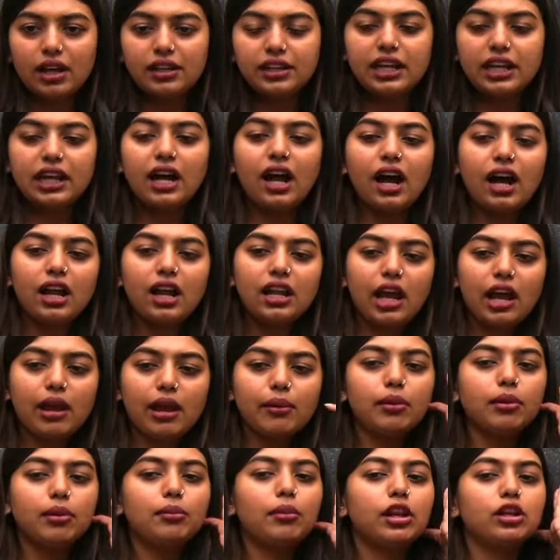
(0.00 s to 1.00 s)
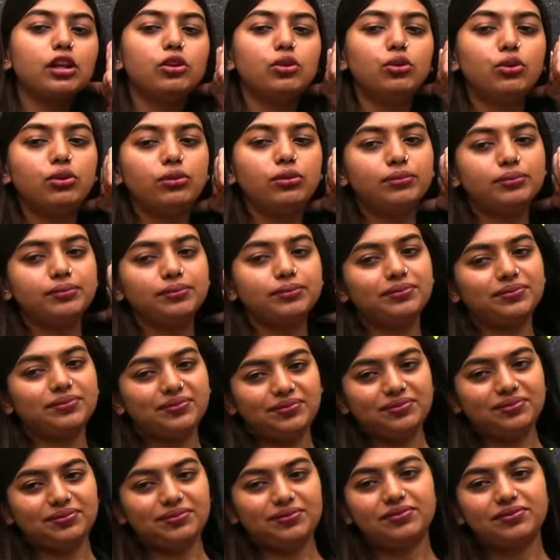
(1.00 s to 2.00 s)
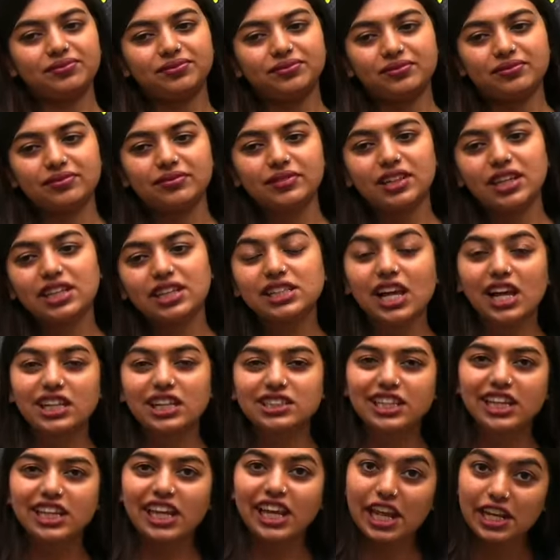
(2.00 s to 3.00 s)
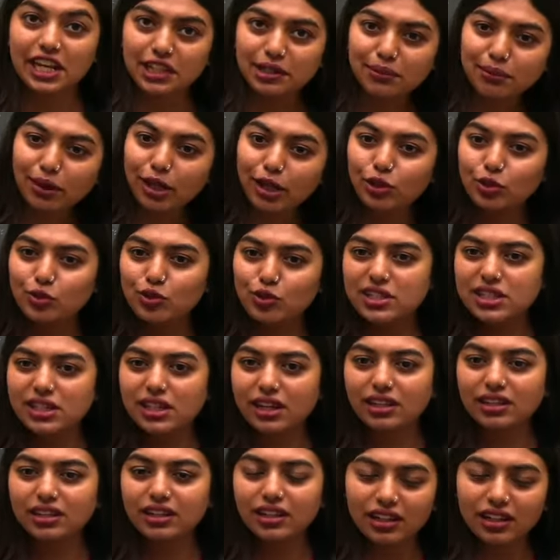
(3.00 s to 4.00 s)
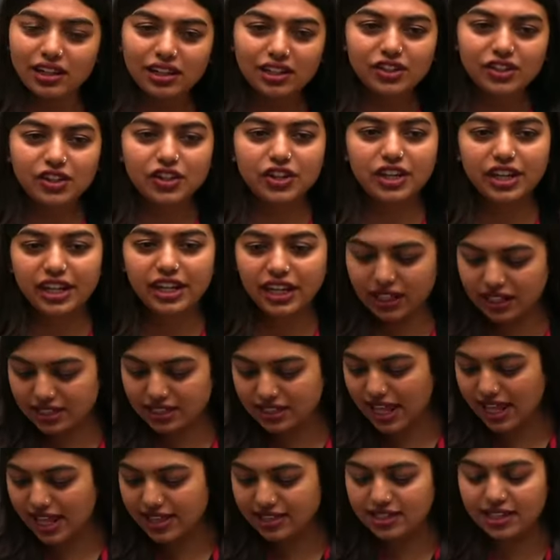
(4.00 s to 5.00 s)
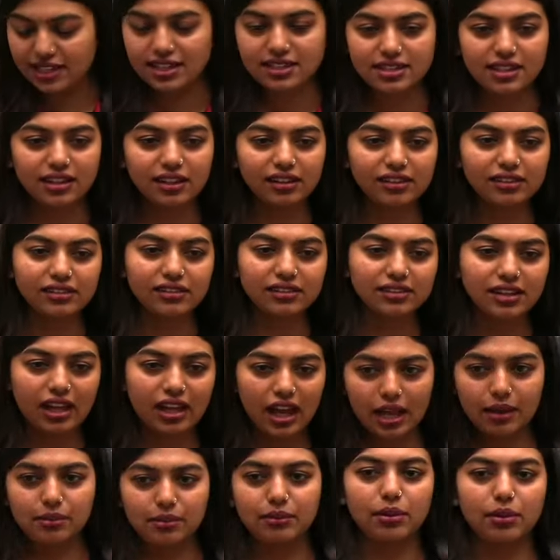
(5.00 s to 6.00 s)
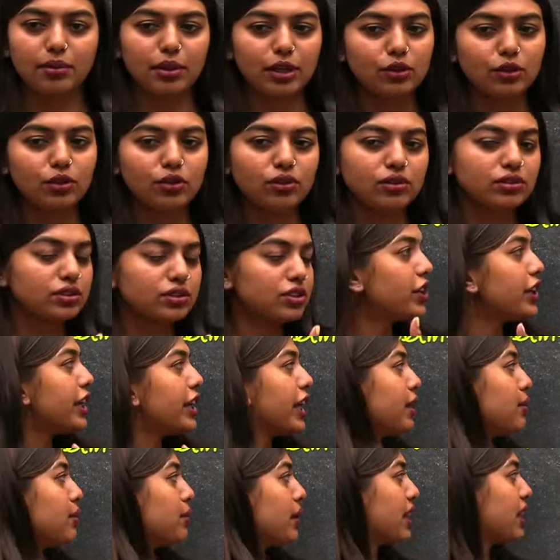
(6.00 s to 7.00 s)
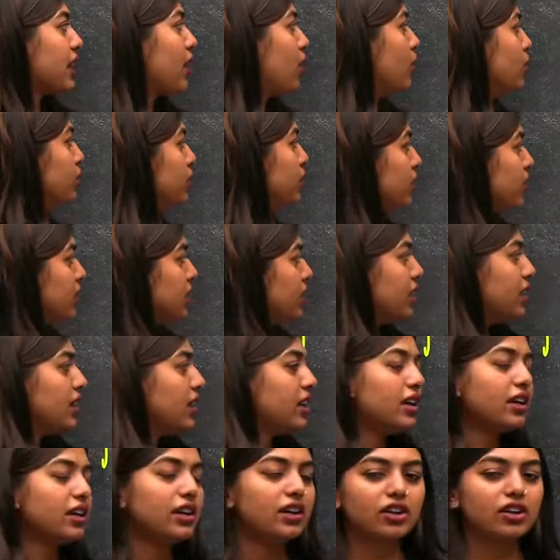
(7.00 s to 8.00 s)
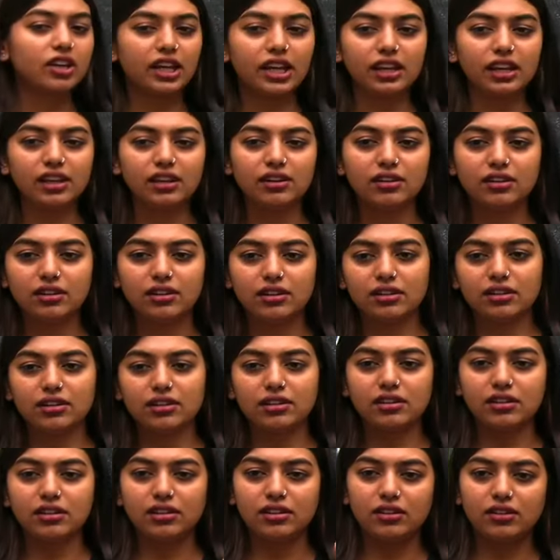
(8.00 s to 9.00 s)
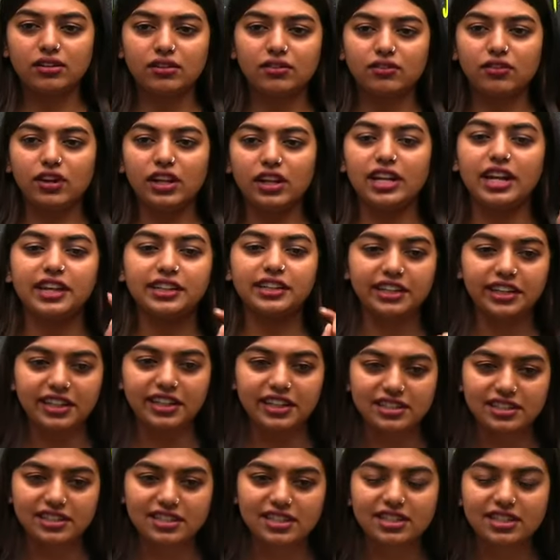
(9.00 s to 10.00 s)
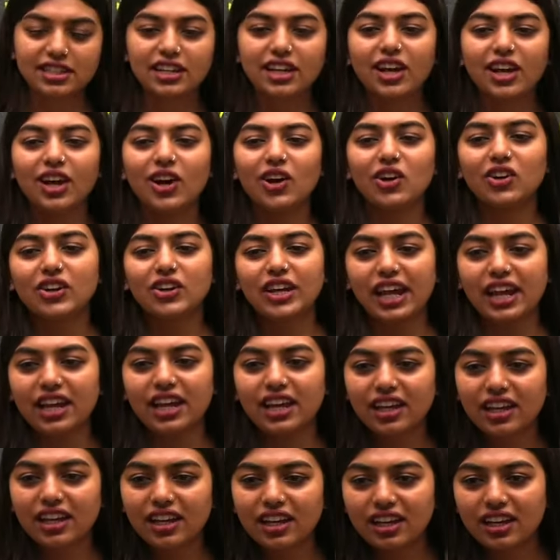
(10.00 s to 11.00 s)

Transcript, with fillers: Nihal, I am a Mallu. He is asking any Mallus here. You are taking census, huh? I am a Mallu, so take my count, okay, one attendance, okay.